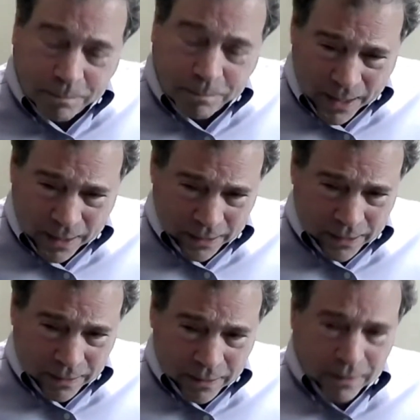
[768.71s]
Patty,
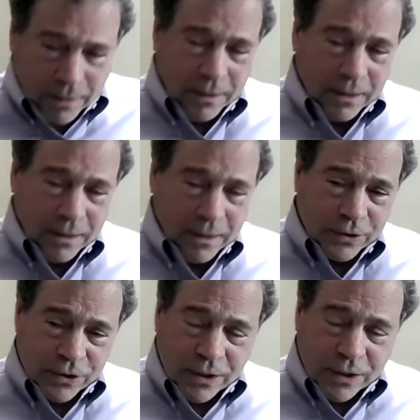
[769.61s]

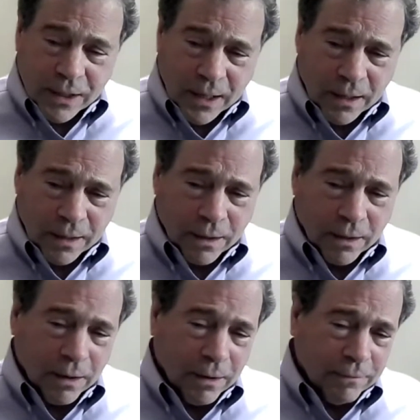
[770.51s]
is head
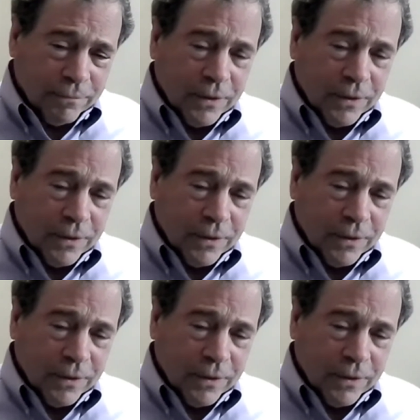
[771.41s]
of